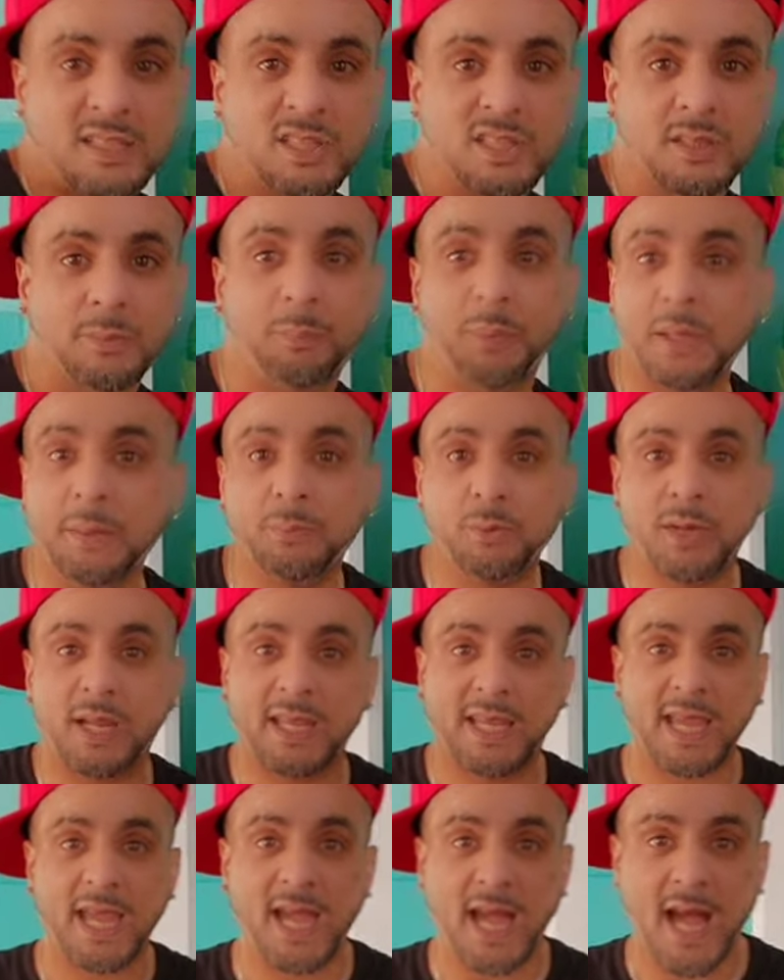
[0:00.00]
to the people
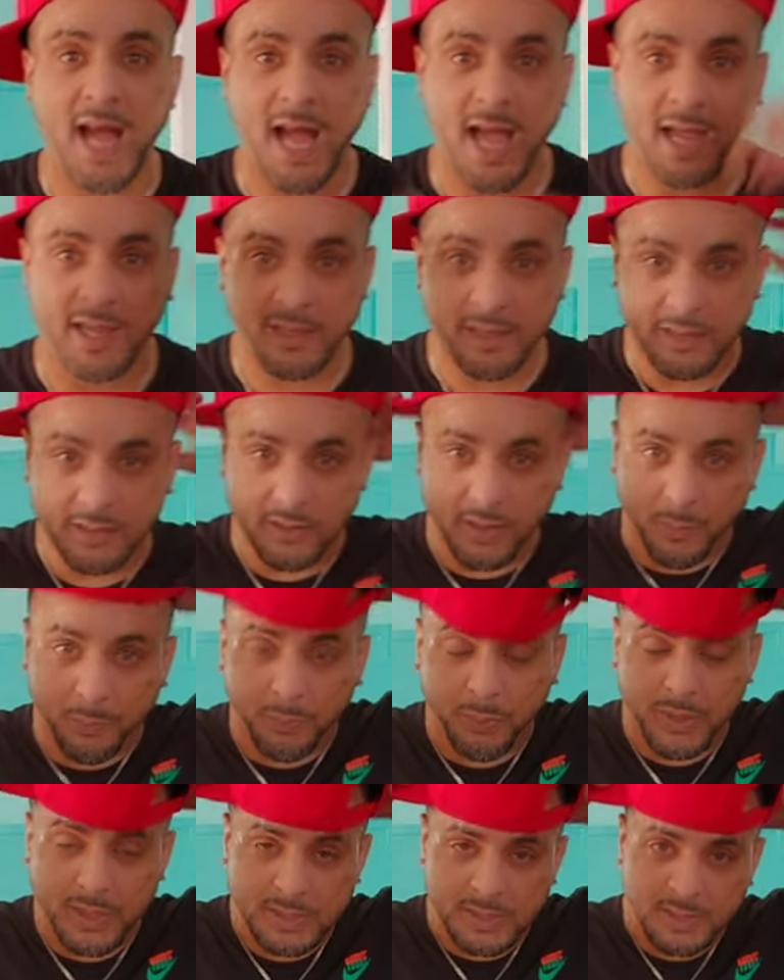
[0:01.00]
that get high in the
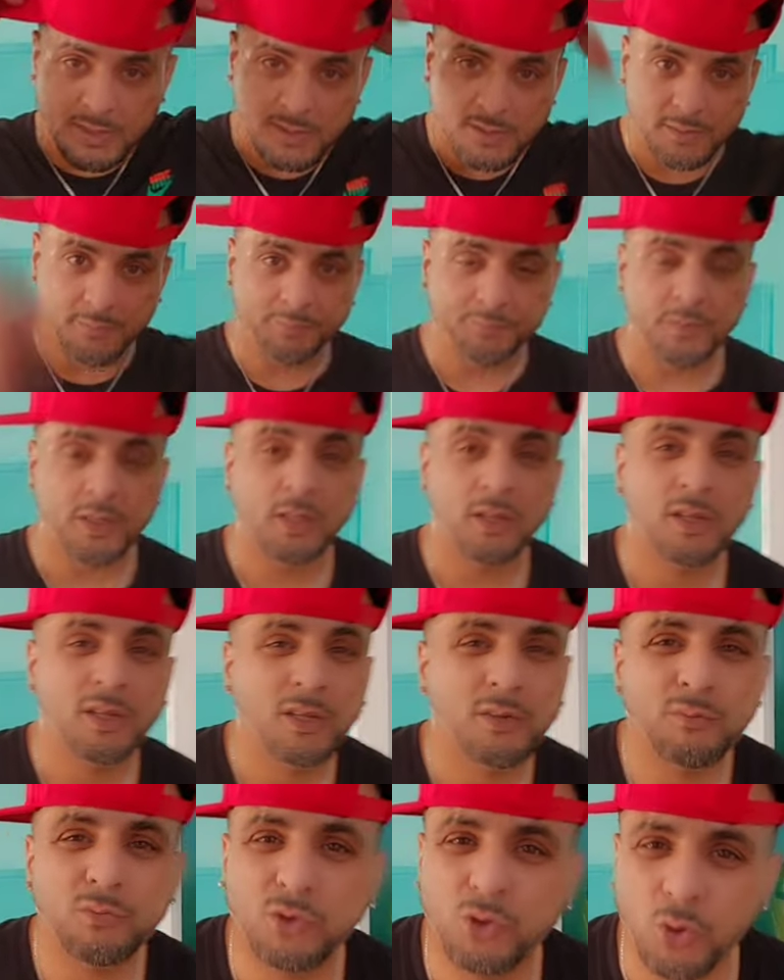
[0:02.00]
prison.
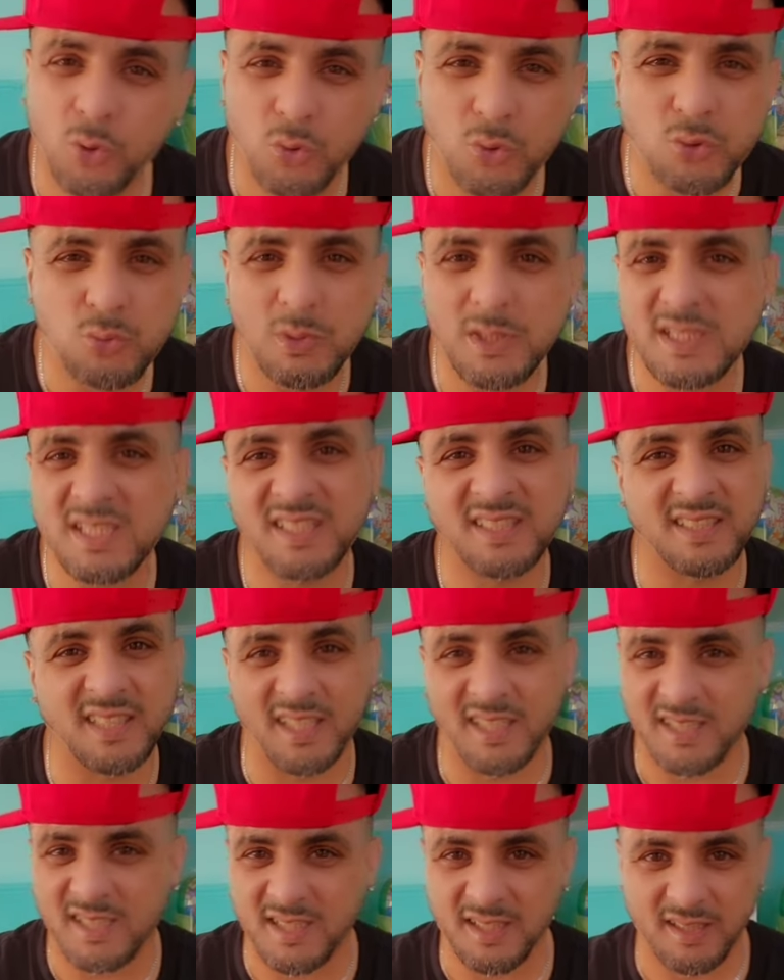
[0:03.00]
Dudes wasn't
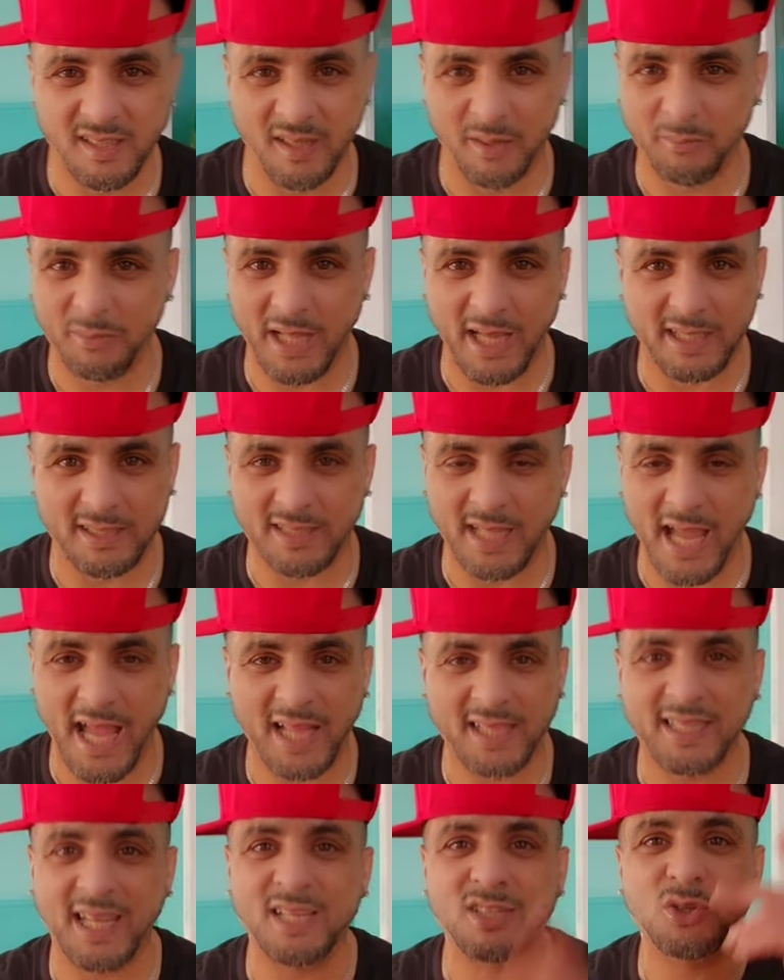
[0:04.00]
dissing them like
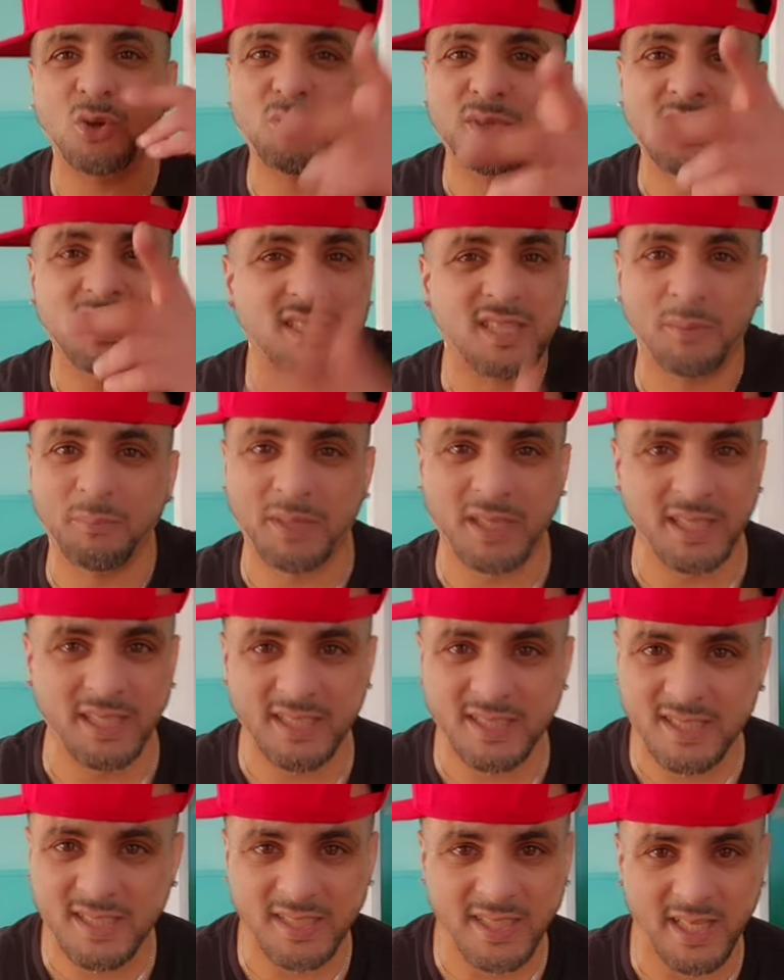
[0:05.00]
that. That's only some
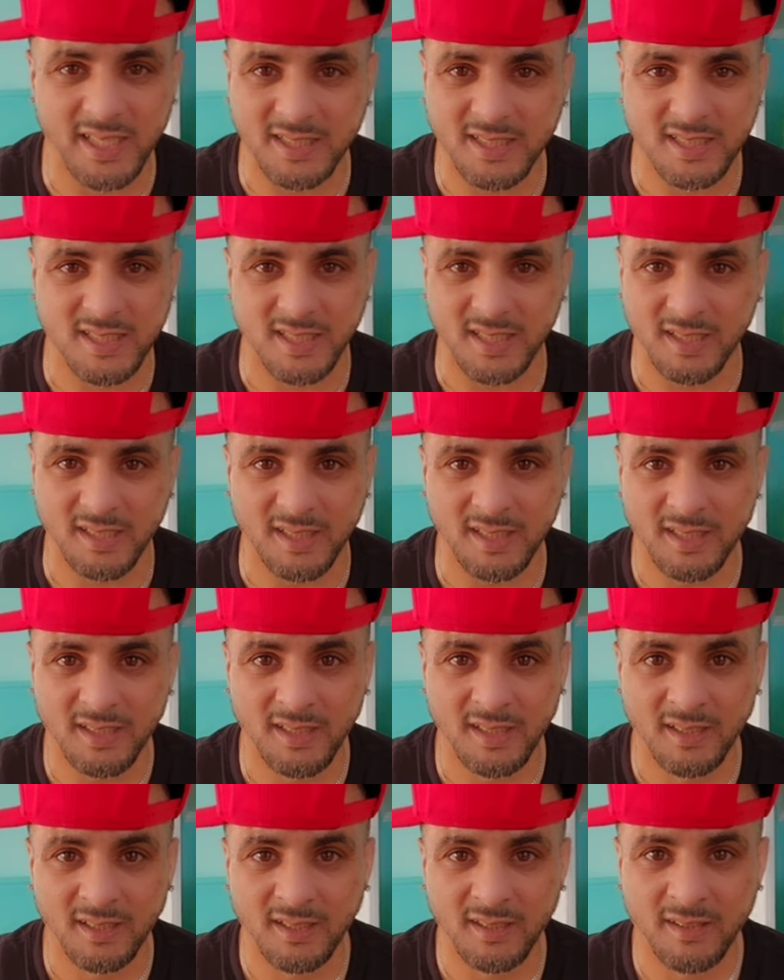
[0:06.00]
internet shit.
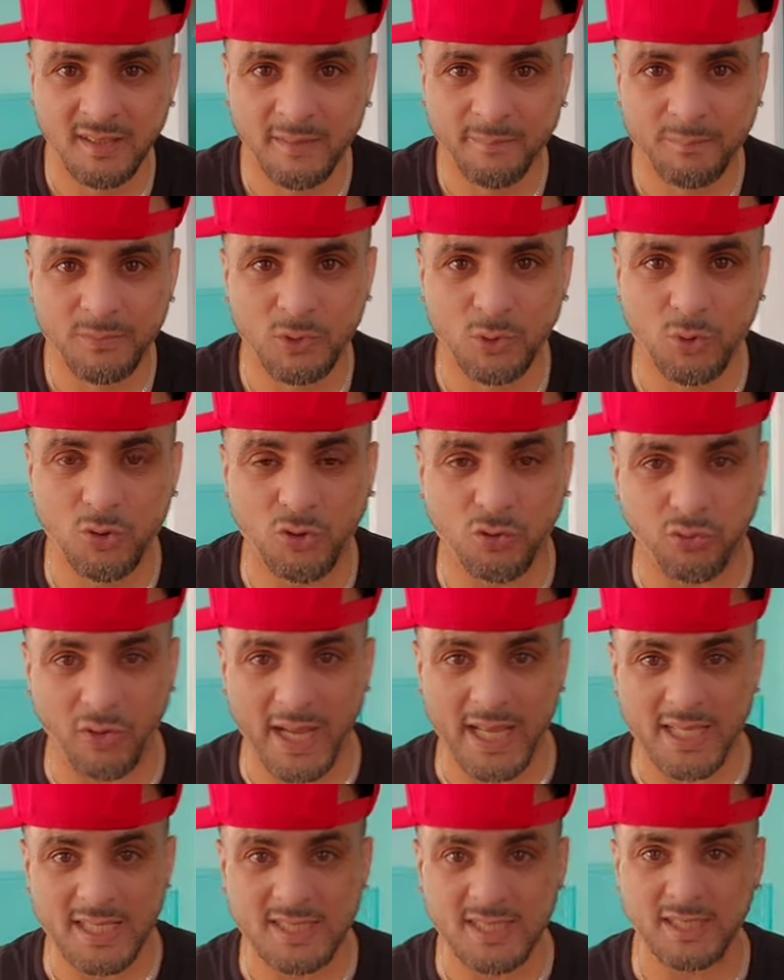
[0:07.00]
You
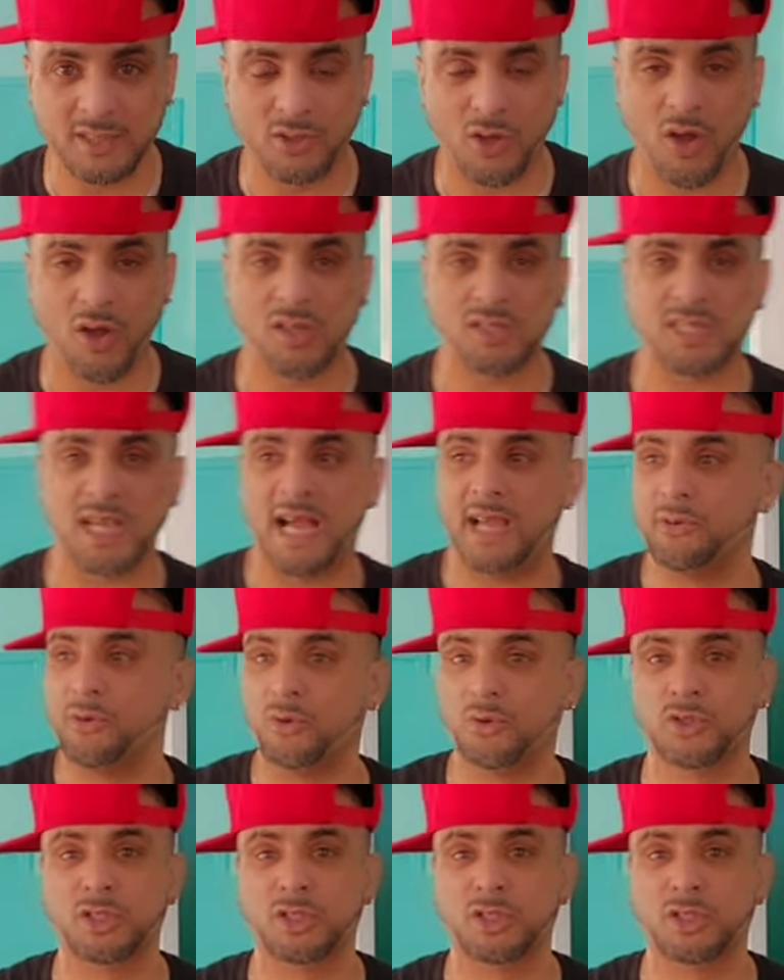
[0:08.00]
crazy dogs? I know